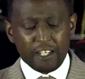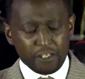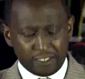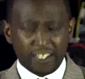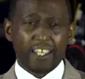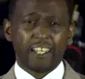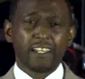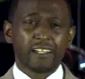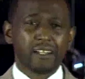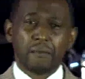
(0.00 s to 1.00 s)
You
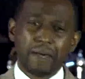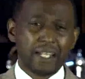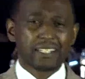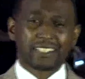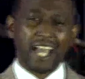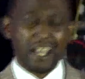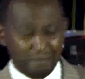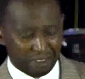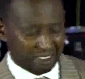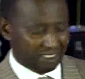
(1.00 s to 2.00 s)
see, many
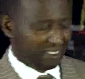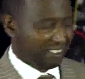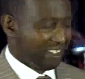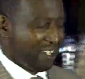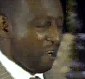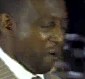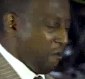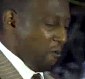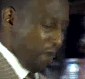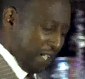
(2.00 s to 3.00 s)
times
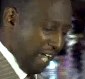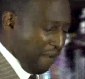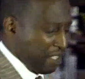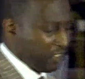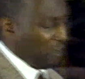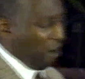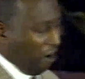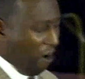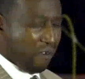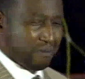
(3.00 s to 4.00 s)
we come into
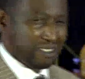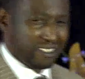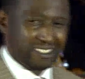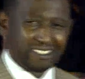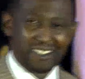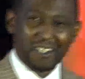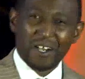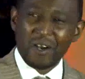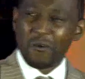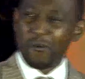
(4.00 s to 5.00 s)
our homes
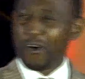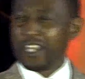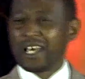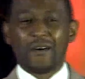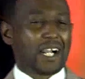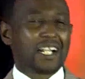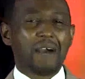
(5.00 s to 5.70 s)
with our